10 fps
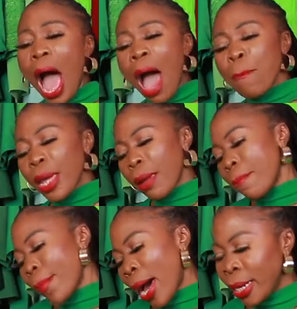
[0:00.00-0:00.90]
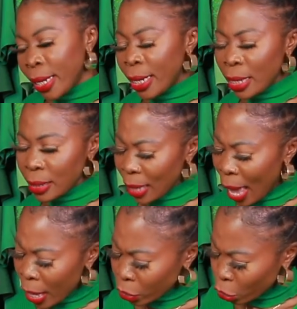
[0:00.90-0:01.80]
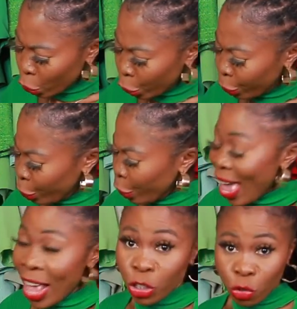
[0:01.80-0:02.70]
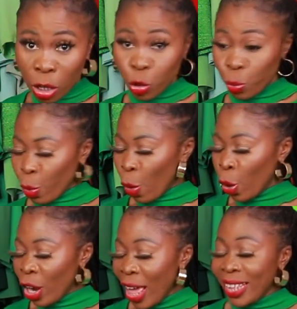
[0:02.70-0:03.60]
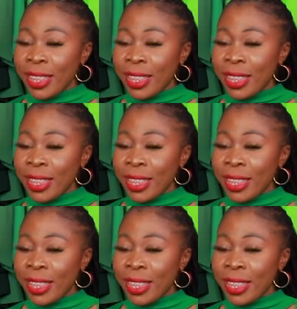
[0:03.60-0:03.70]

I picked mine in a size uh, extra small.